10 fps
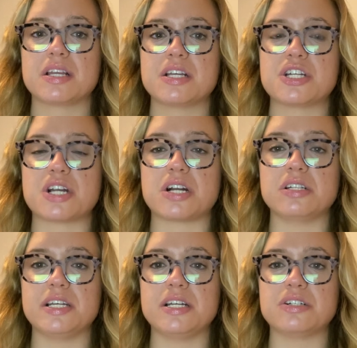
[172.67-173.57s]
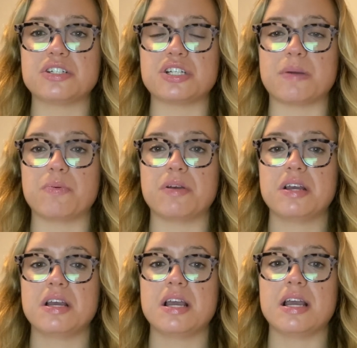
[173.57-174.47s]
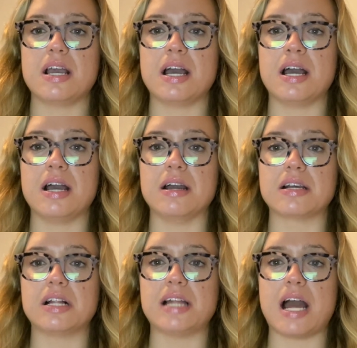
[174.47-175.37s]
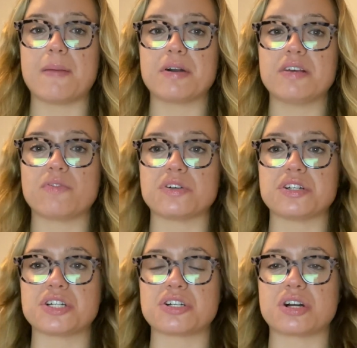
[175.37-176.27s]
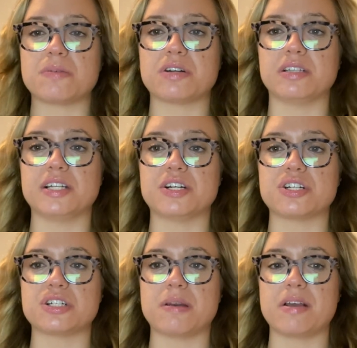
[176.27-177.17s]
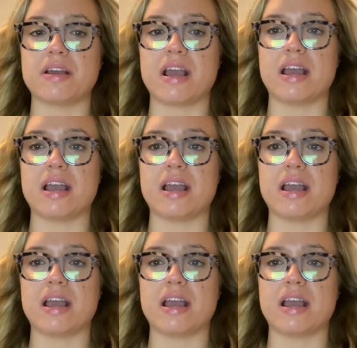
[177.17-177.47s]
Shared leadership, collaborative or disturbed leadership